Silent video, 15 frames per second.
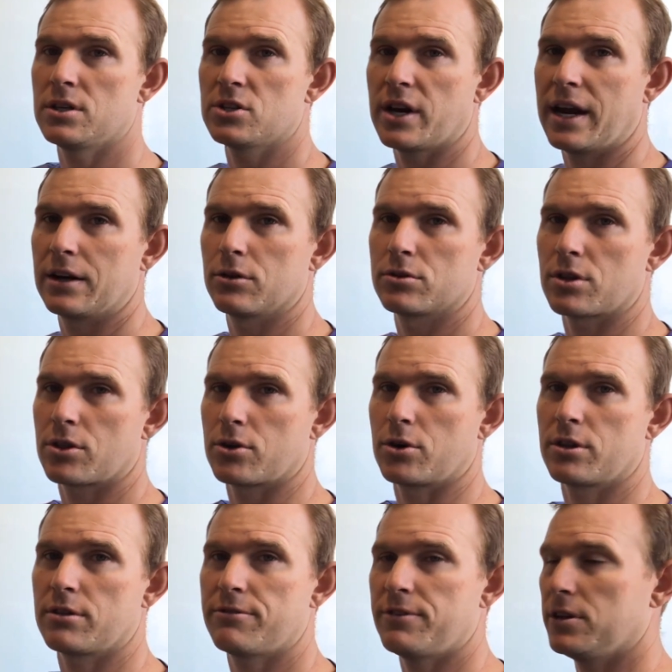Each handler is a
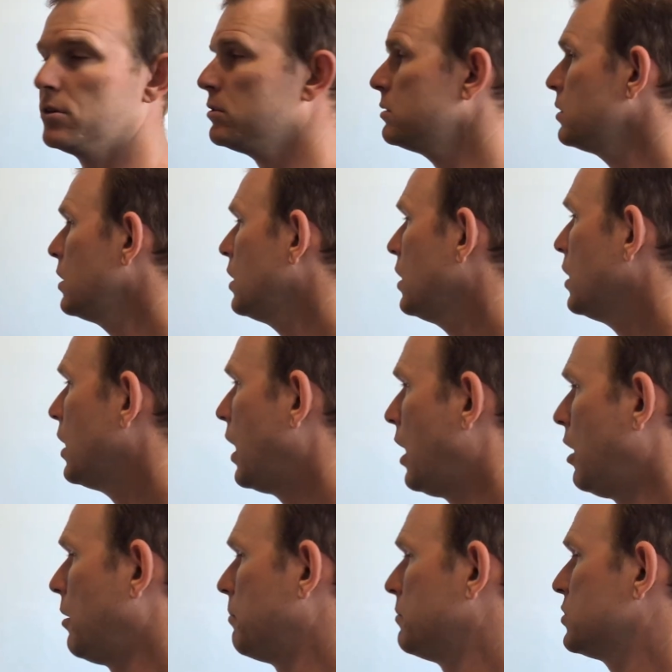third of the field.
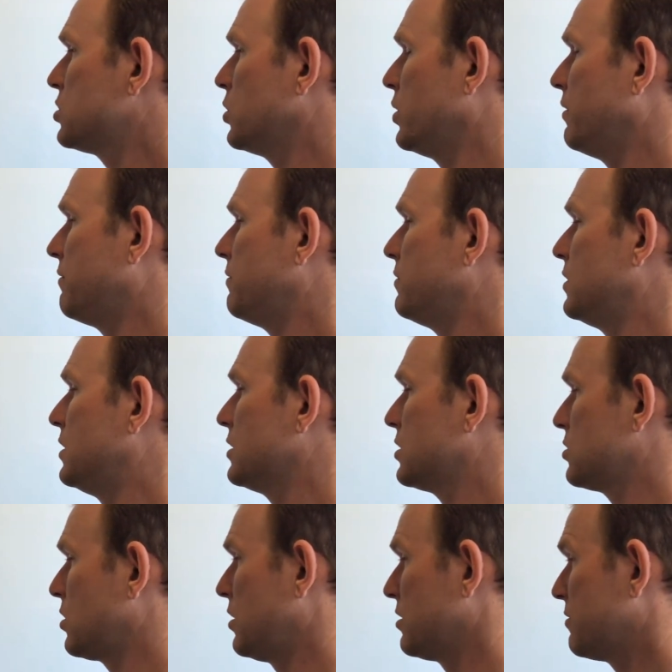So if the
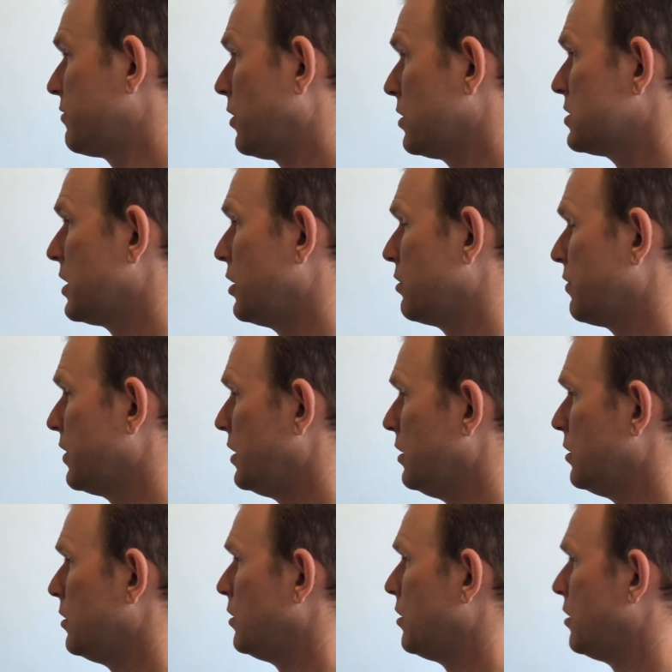disc is on this far side over
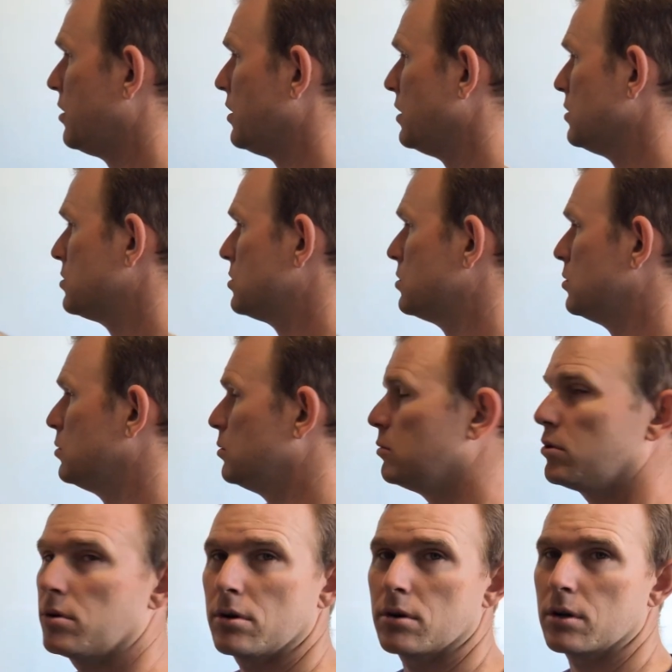here, these
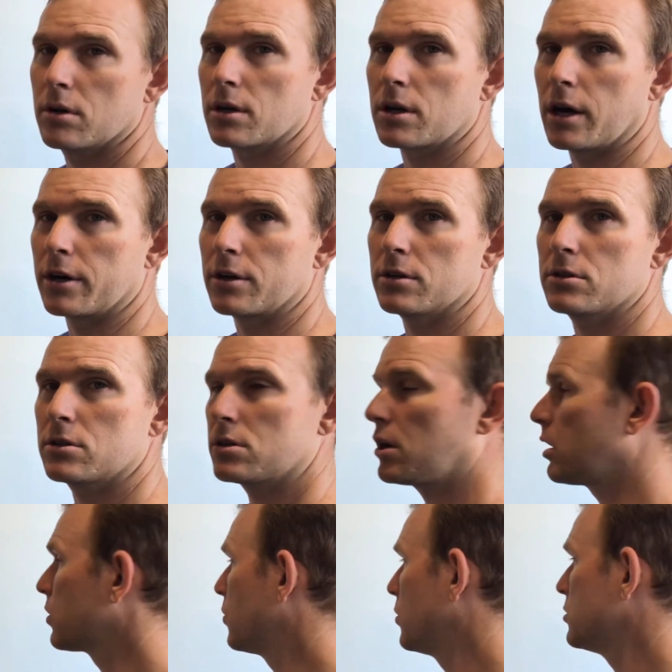2 cutters
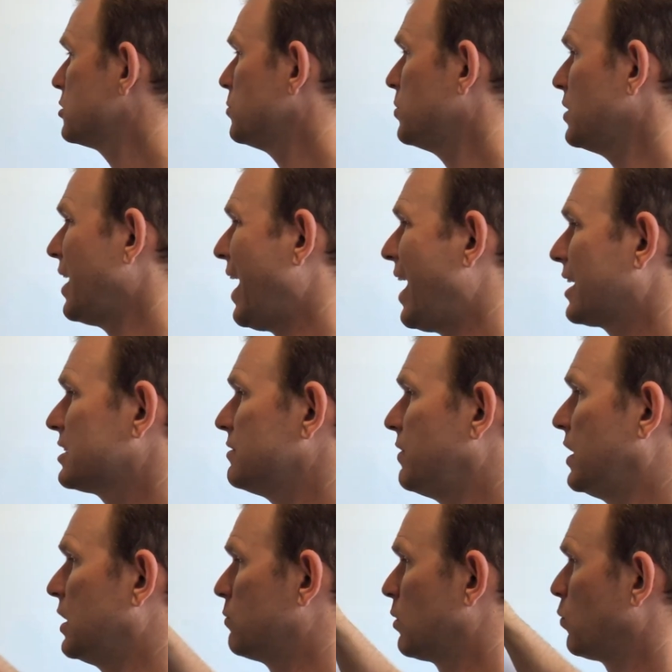are going to be
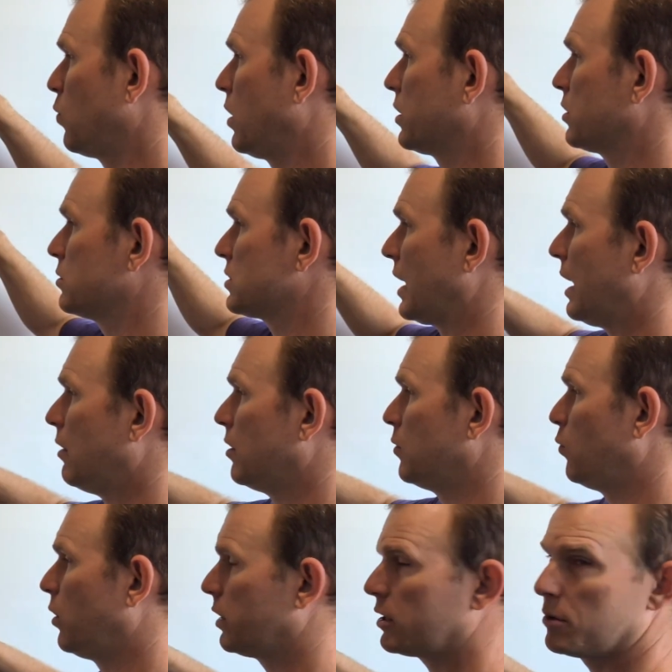activated, where one goes out
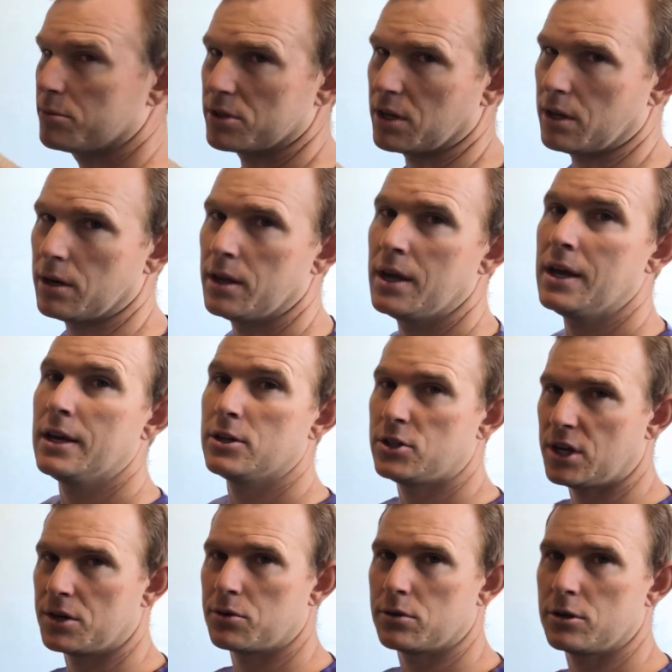and one comes in.
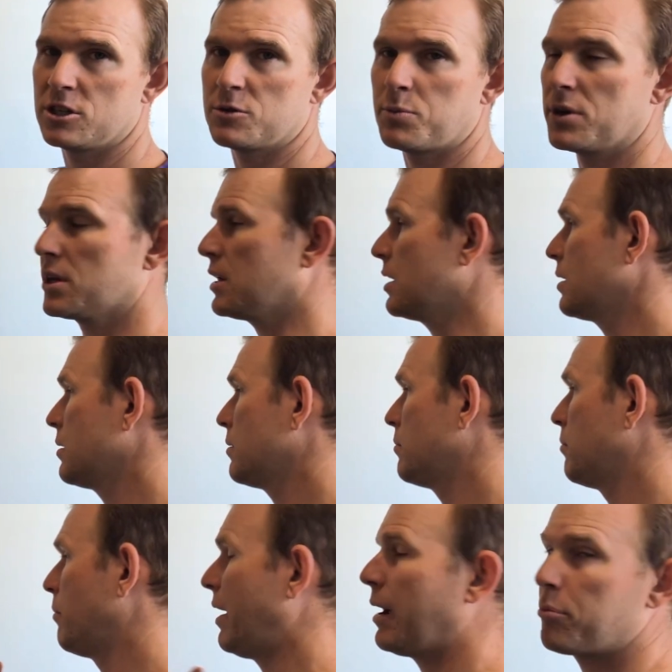Generally speaking,
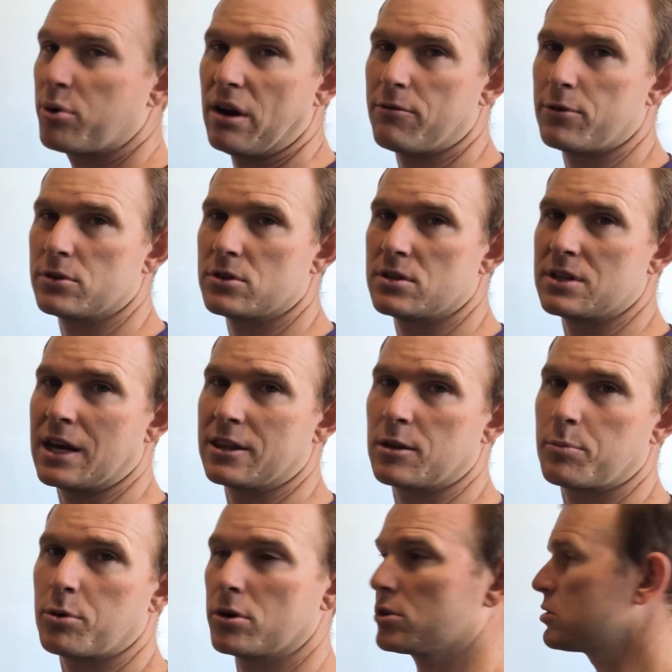my preference is that
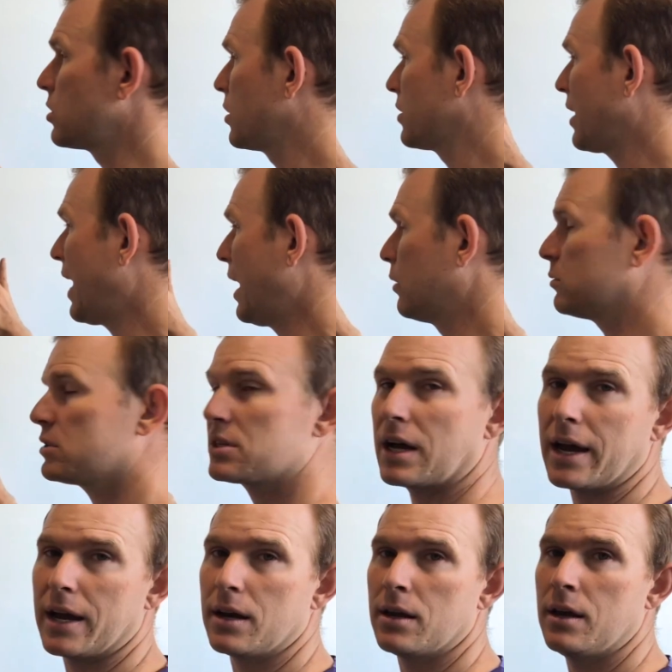the person on the
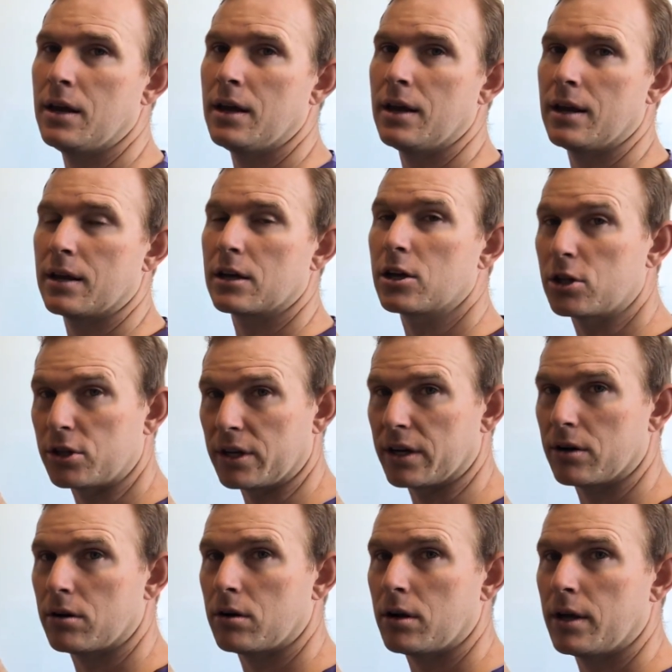outside
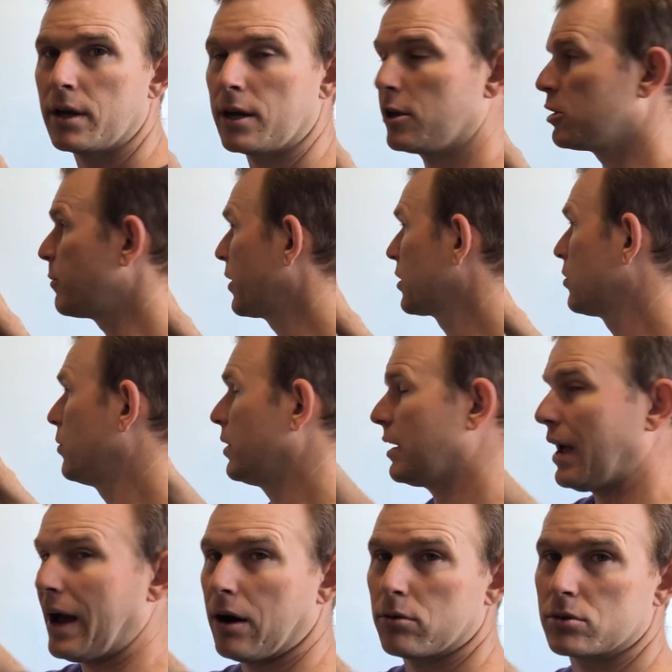clear, either by
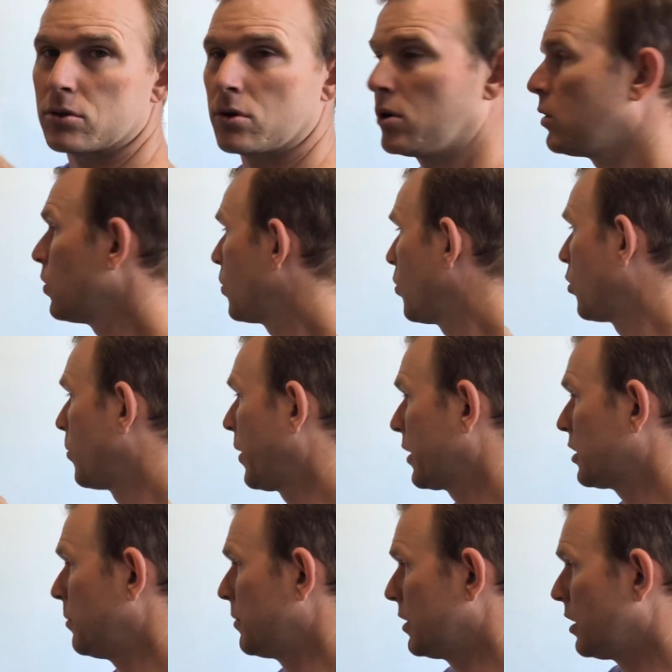going out or by
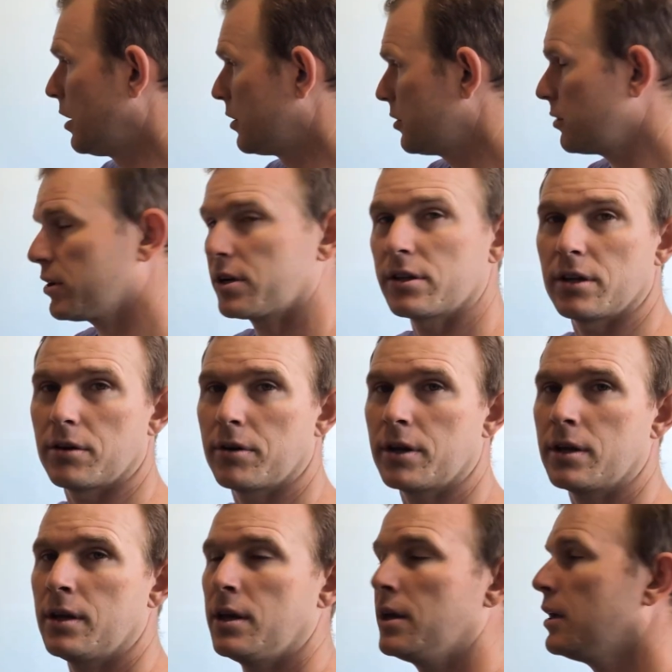coming under and
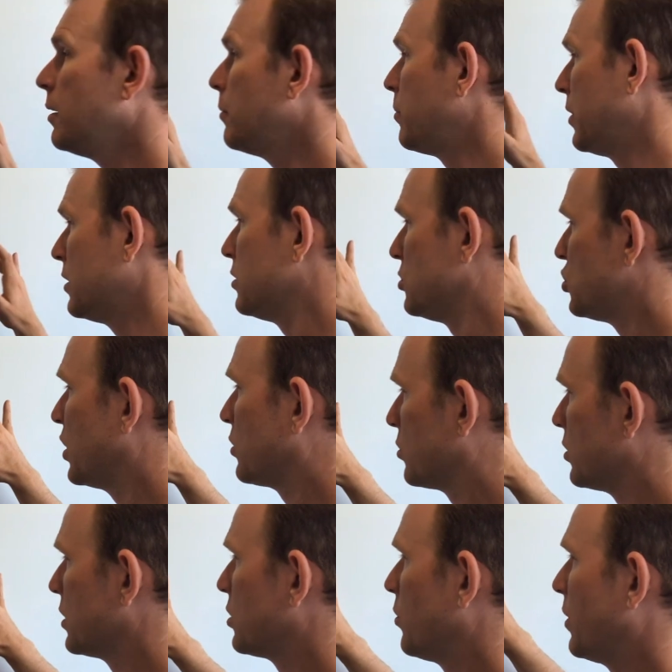clearing, but
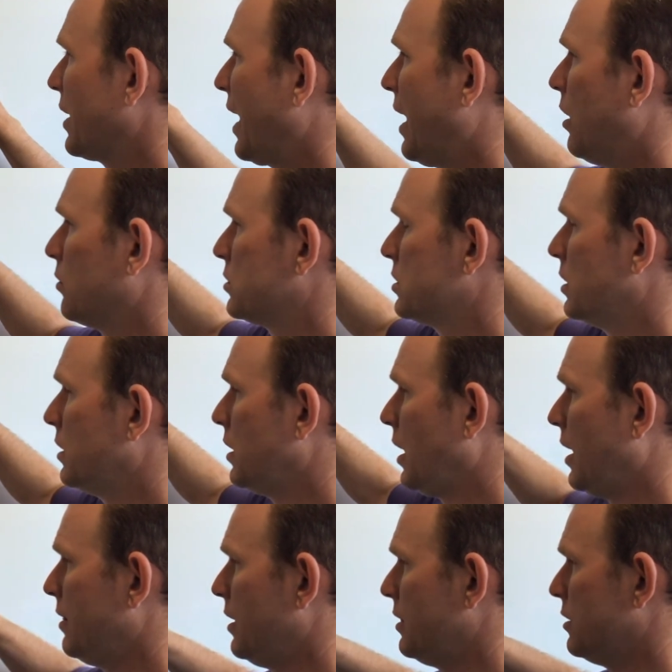generally going out,
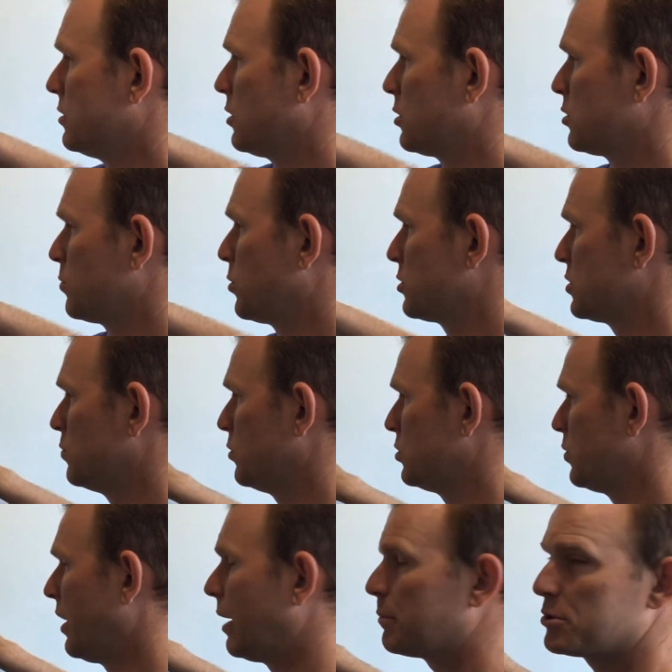and then this other person will
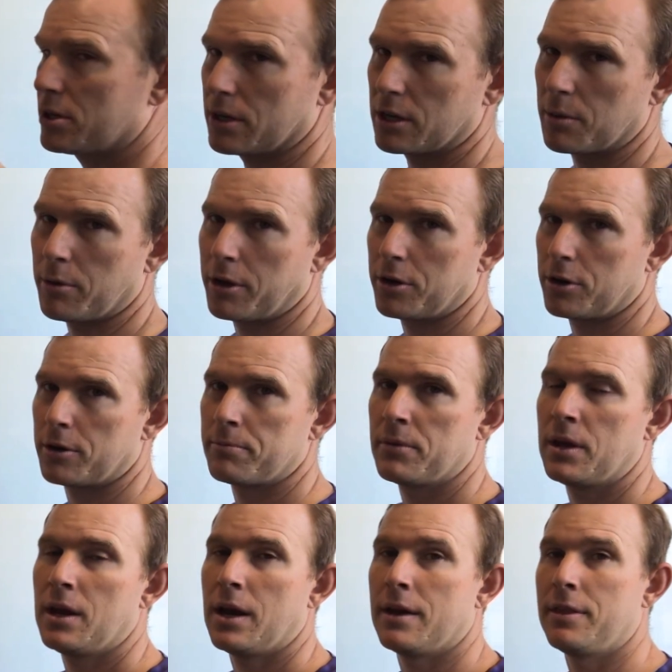do opposite and come under.
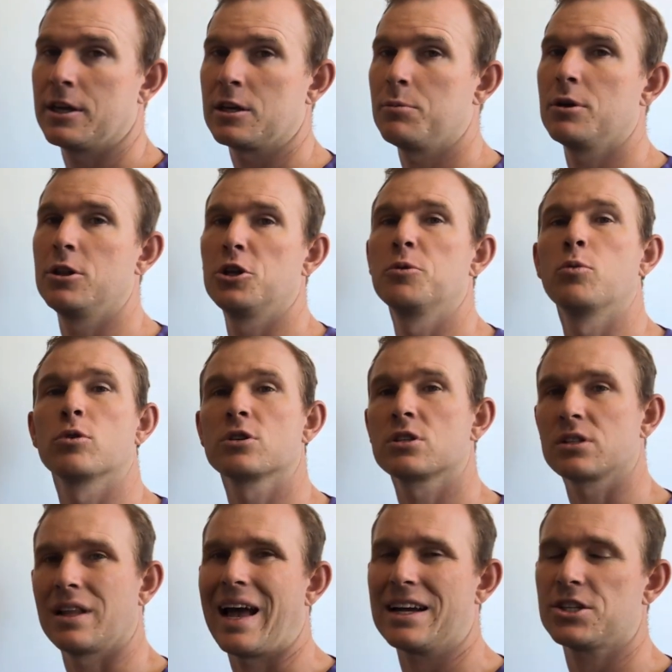And they can be a little more
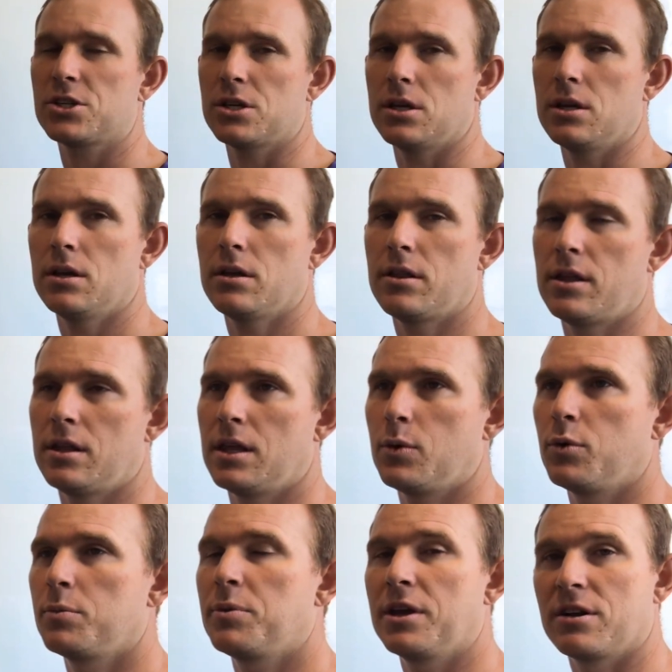slashy than
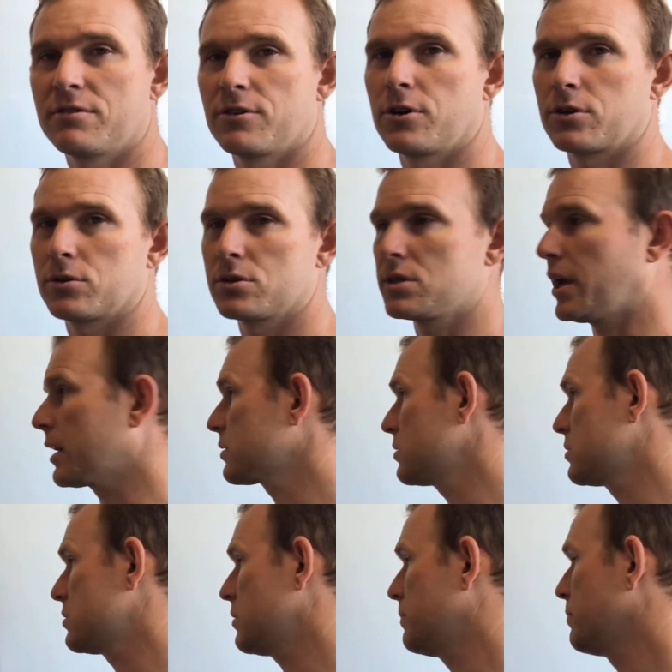they would be in a vertical stack
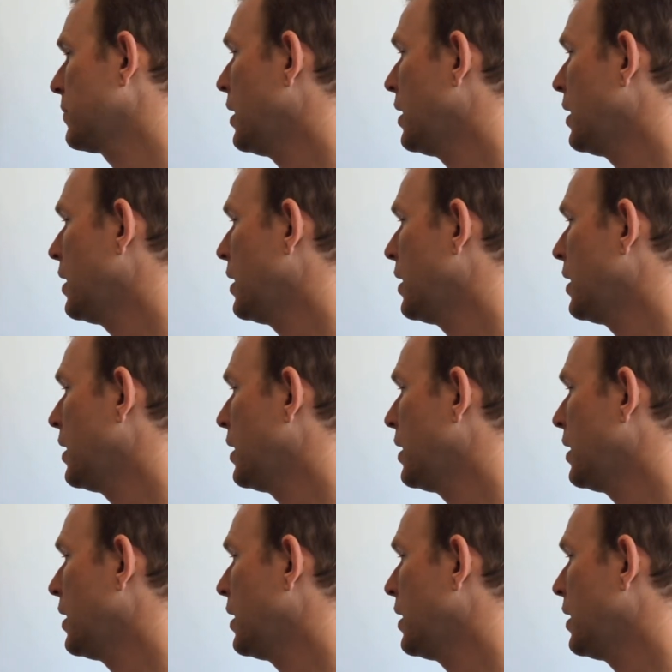system.